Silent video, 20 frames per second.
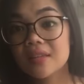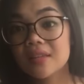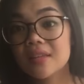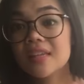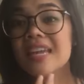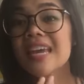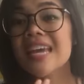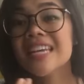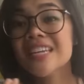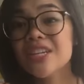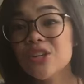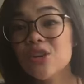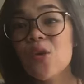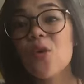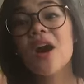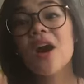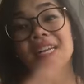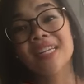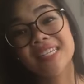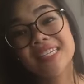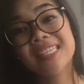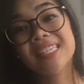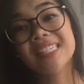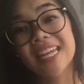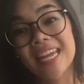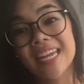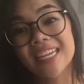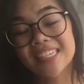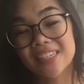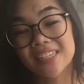and your
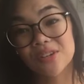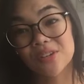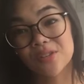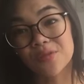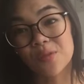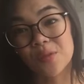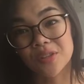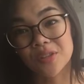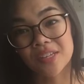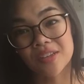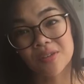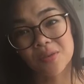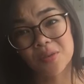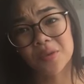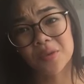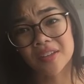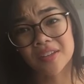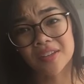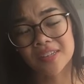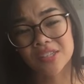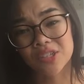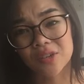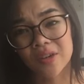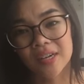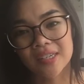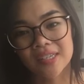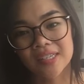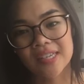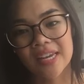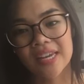understanding of what the author is trying to
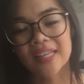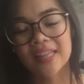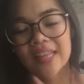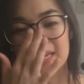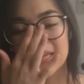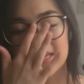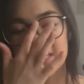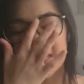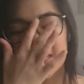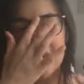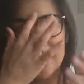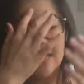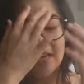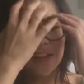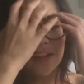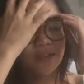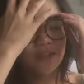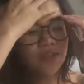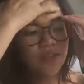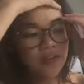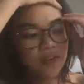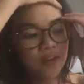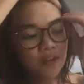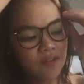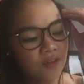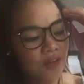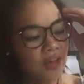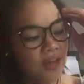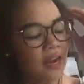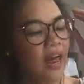say. Like if you think of
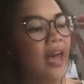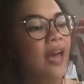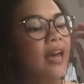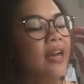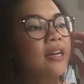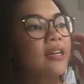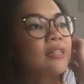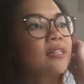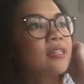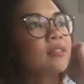it as,